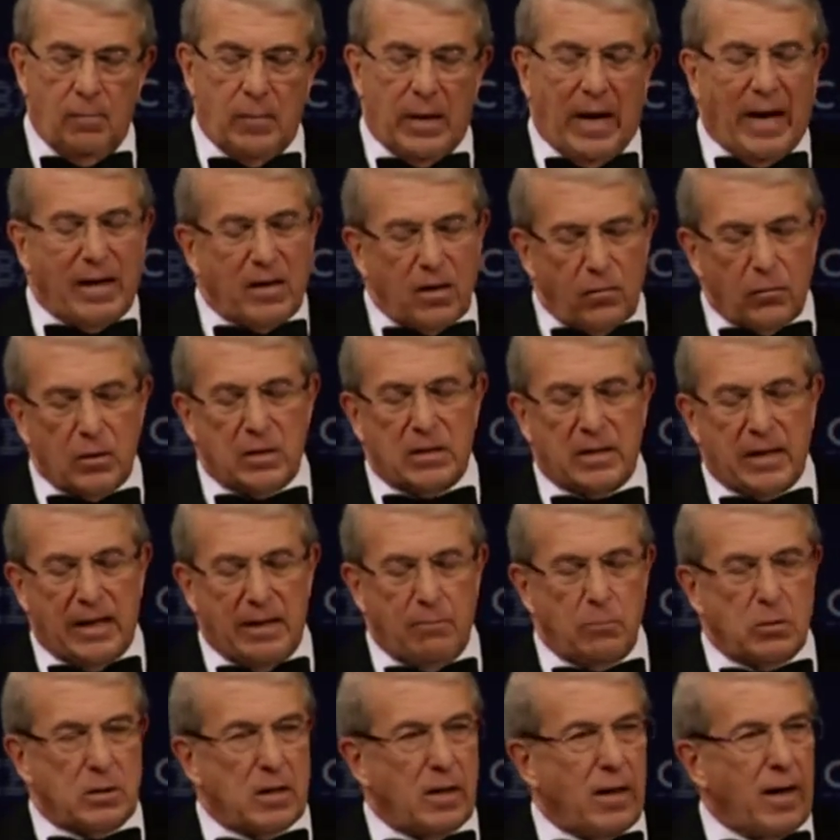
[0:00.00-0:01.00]
And at the
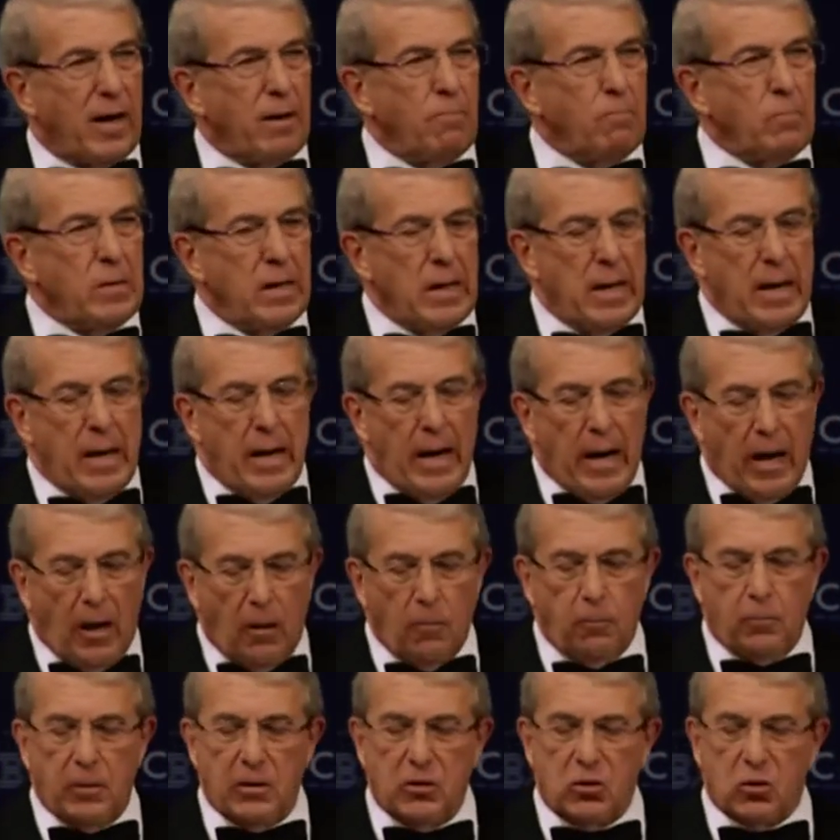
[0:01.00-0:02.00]
same time,
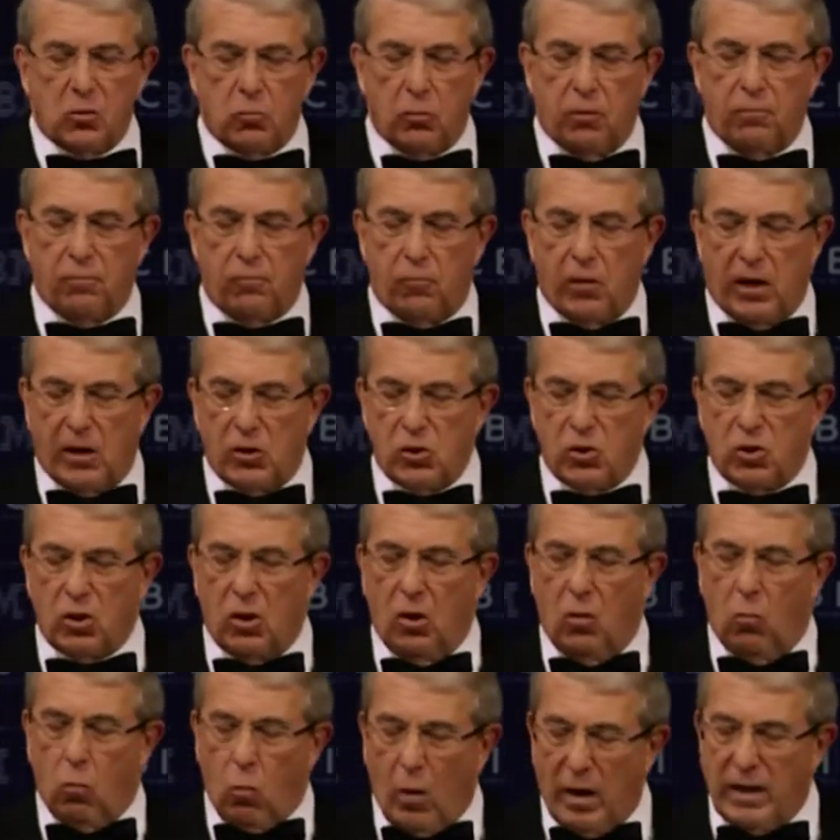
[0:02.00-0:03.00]
helping to refresh
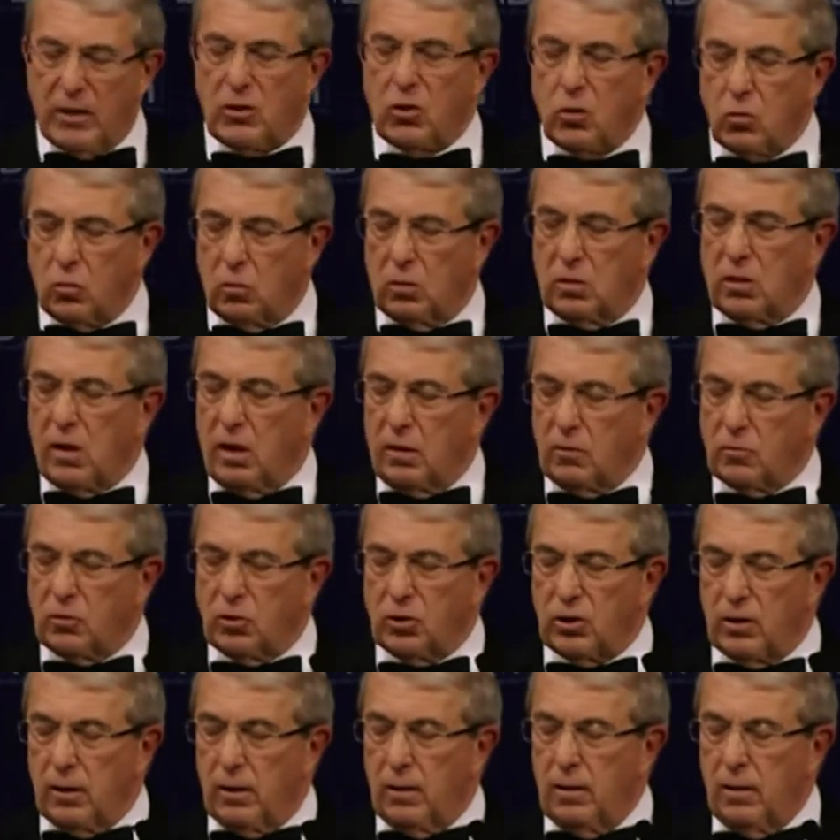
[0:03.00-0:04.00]
a Whitehall
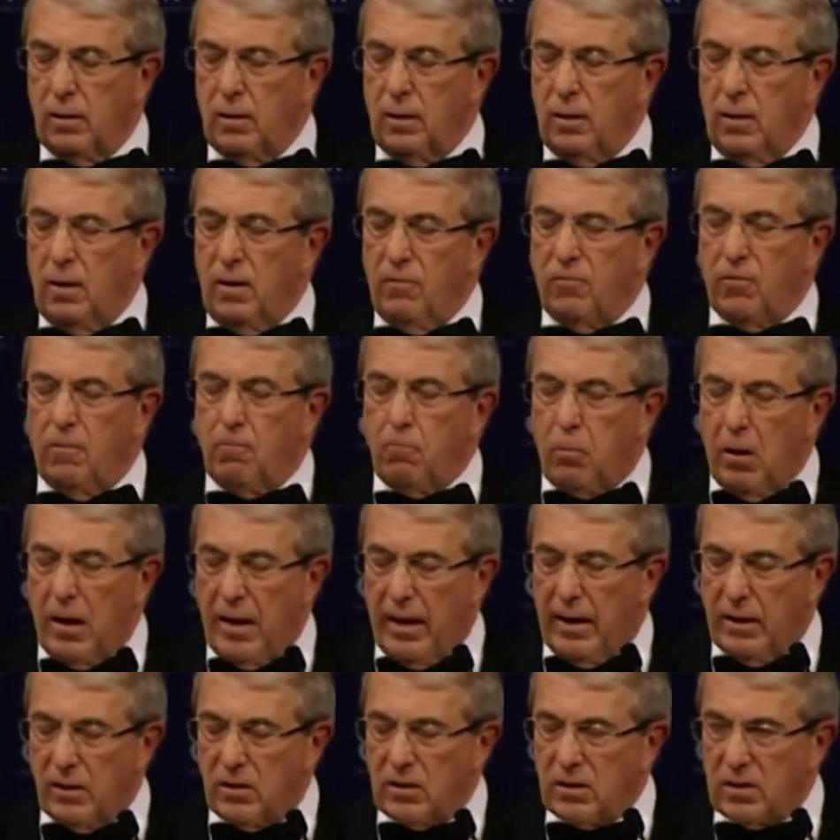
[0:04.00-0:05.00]
culture from
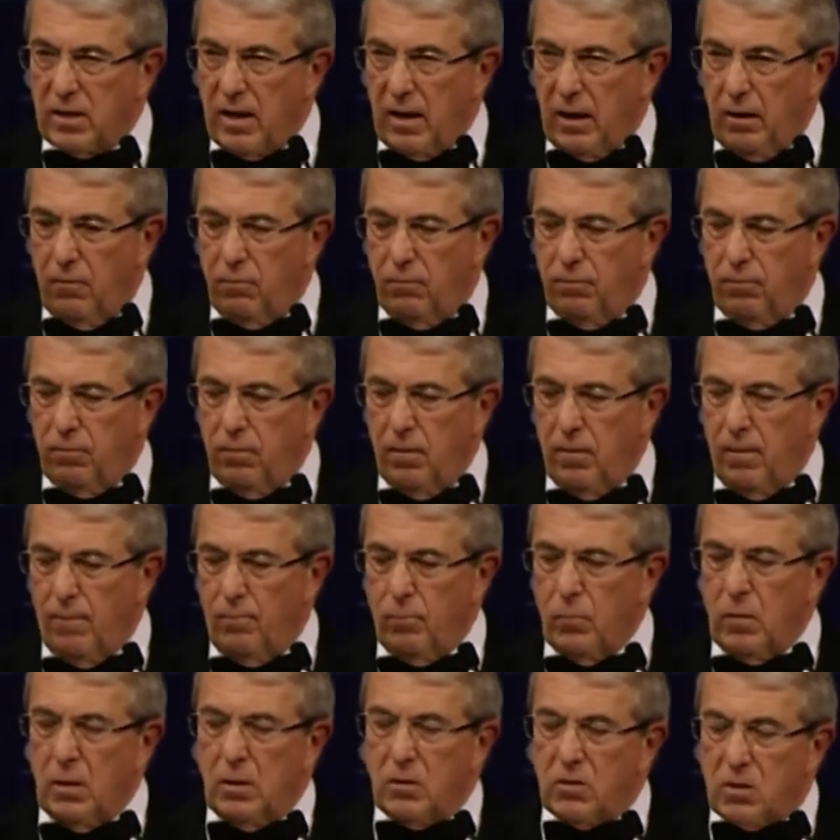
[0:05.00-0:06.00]
playing safe
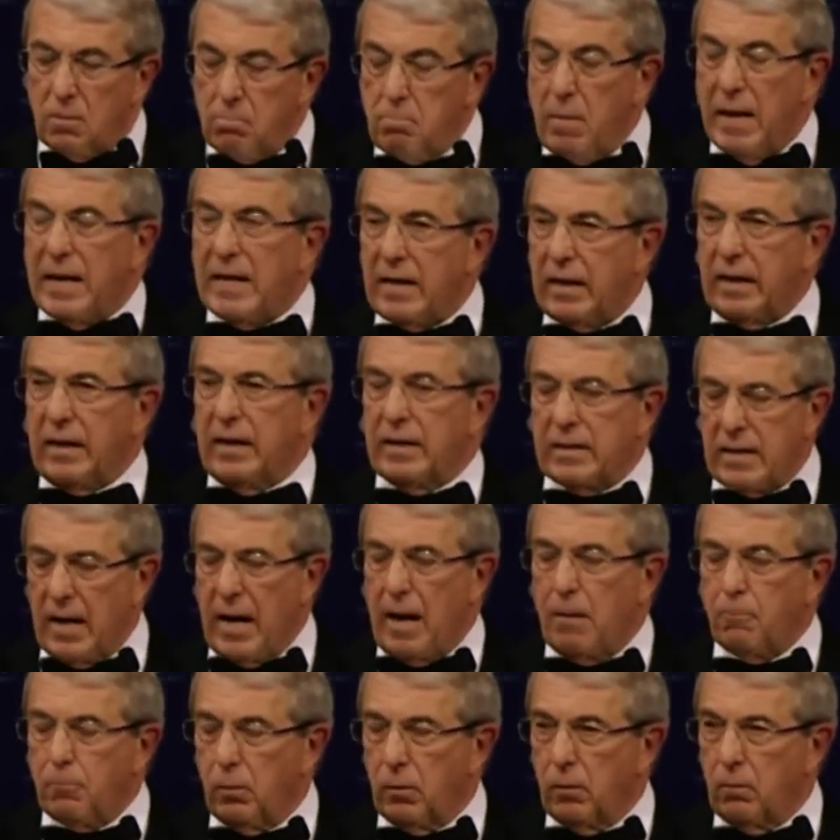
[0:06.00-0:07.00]
to making it
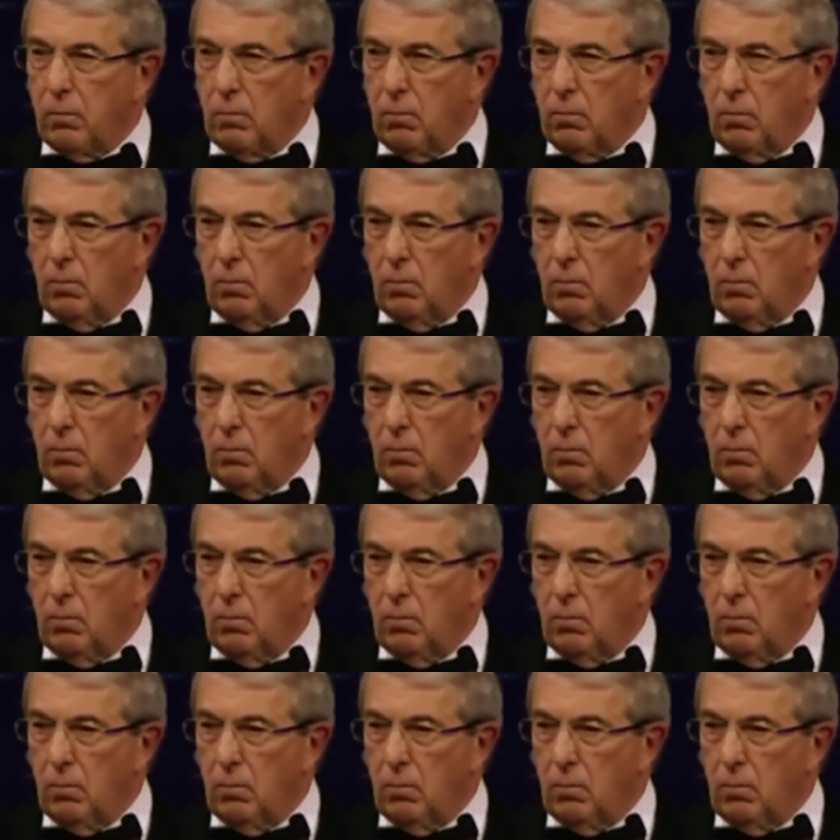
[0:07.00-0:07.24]
happen.